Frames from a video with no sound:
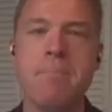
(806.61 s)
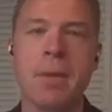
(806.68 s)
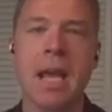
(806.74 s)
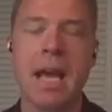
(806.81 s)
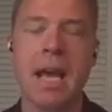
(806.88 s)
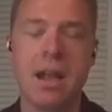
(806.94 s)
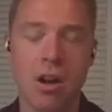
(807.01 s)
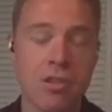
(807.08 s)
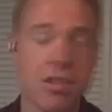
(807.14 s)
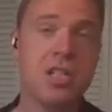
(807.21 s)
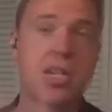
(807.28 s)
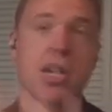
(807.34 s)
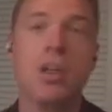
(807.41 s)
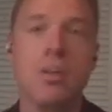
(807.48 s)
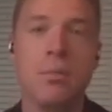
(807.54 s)
and are the
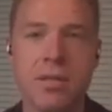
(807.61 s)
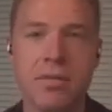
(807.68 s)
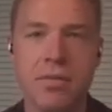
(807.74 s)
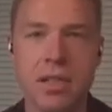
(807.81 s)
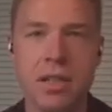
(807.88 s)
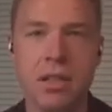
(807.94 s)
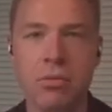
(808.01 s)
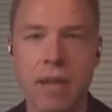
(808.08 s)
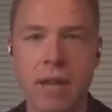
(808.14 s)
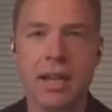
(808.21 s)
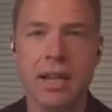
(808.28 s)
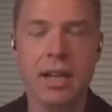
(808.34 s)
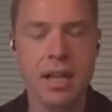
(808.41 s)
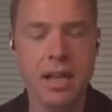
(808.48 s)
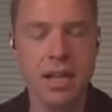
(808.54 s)
terms of the deal right
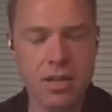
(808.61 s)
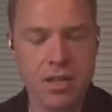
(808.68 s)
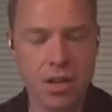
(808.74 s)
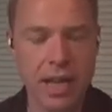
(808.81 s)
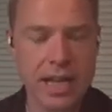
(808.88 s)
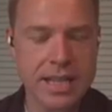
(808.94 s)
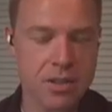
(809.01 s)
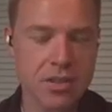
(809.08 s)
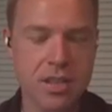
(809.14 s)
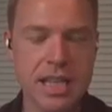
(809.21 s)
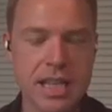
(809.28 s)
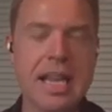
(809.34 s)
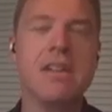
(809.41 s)
so like those are the